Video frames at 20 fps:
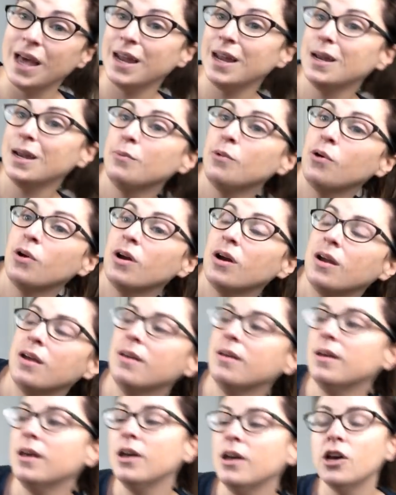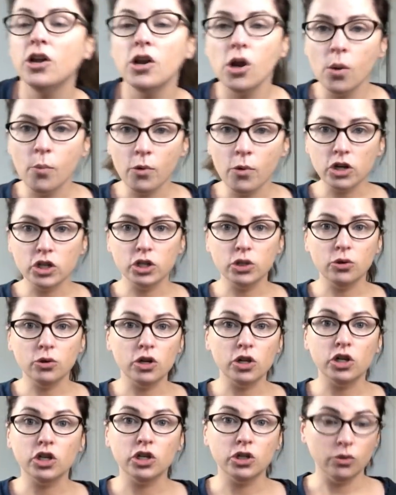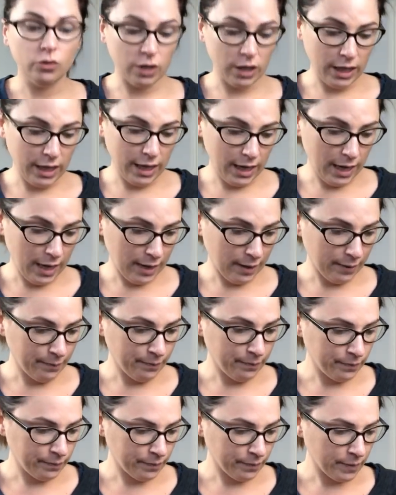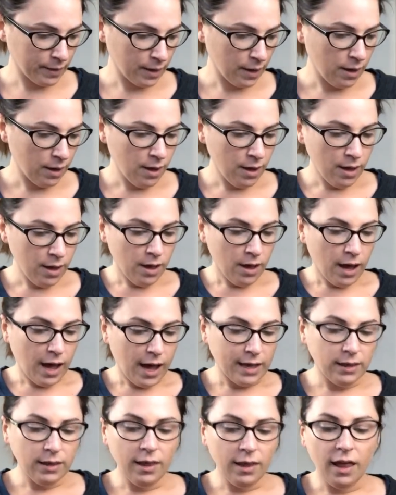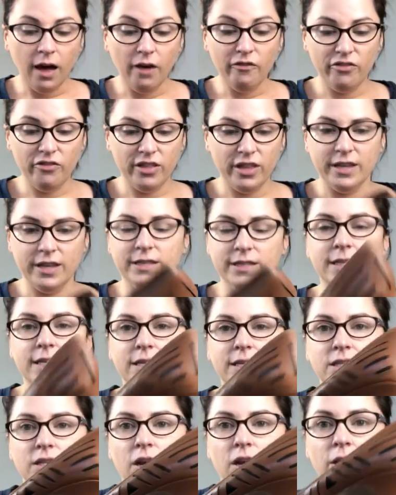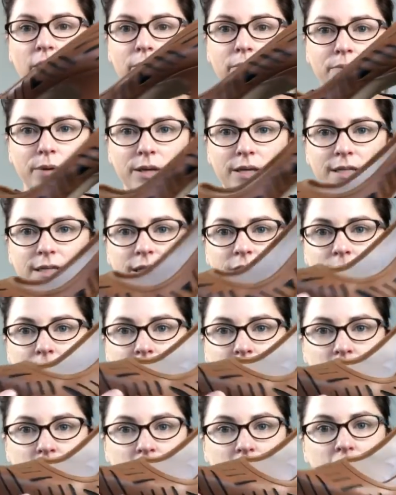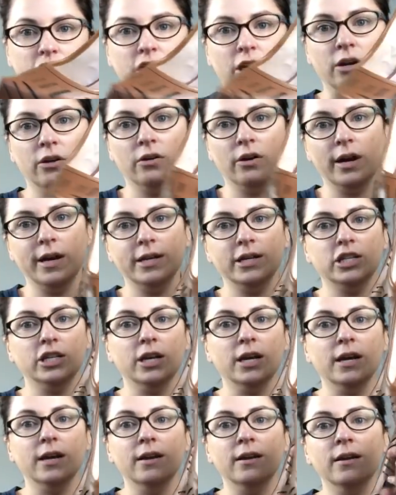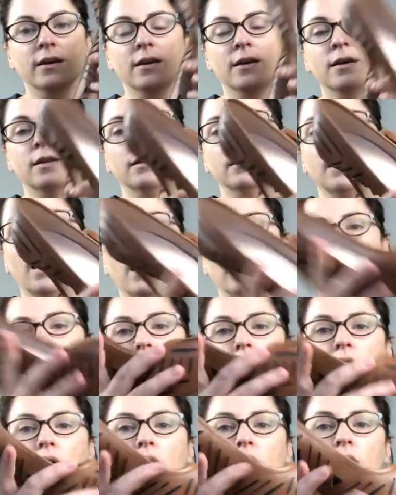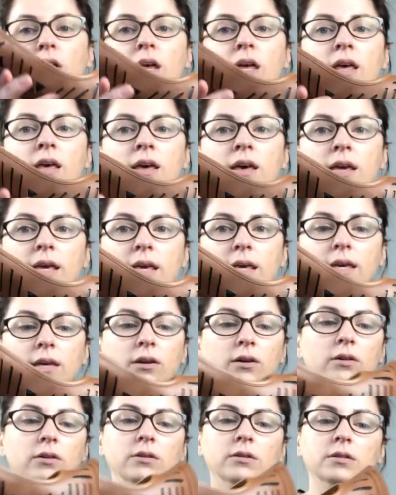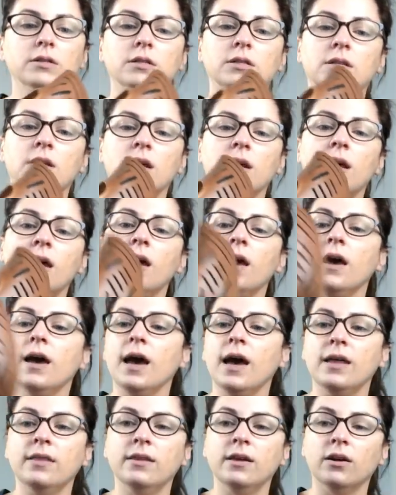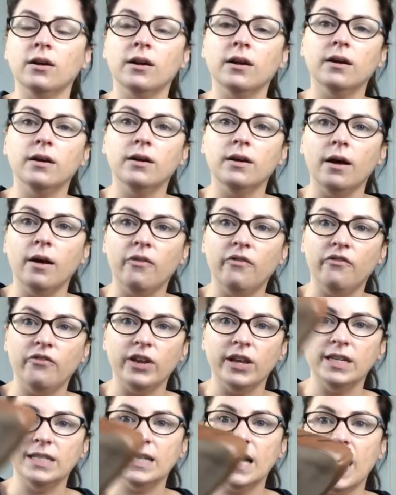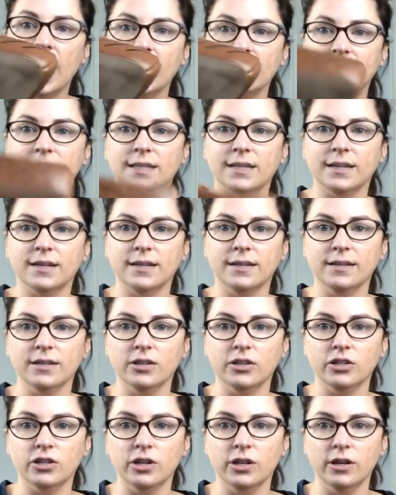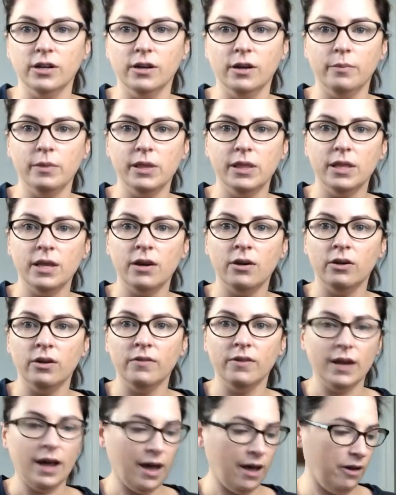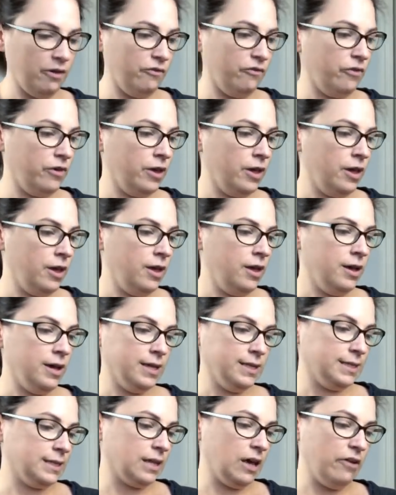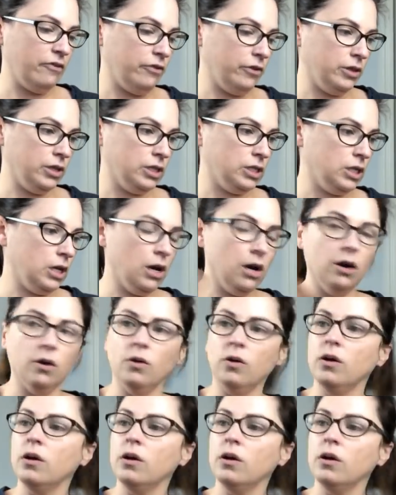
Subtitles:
anymore. No more duty shoe cleaning. I love these. These are BCBG generation leather heels, and they're in a fantastic condition. I mean, they don't even have a scuff on the toe